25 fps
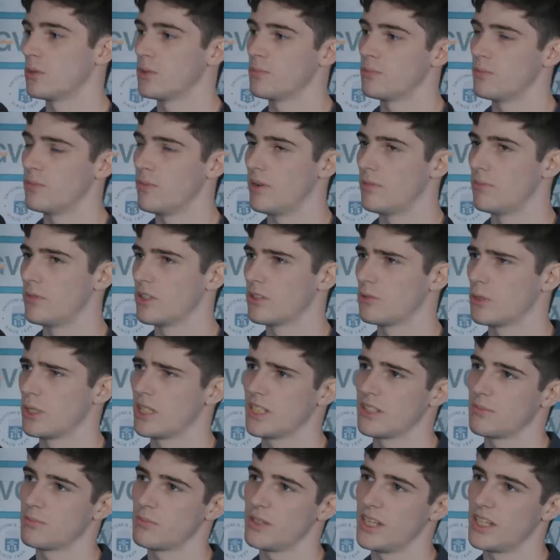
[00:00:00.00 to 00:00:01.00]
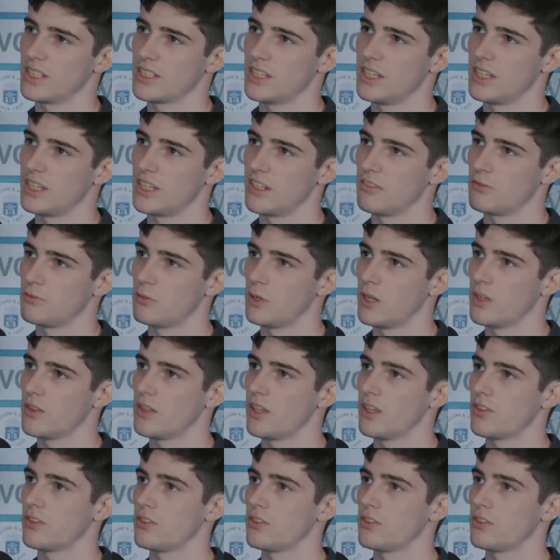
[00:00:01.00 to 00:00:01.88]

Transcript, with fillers: When, but when he played King F1,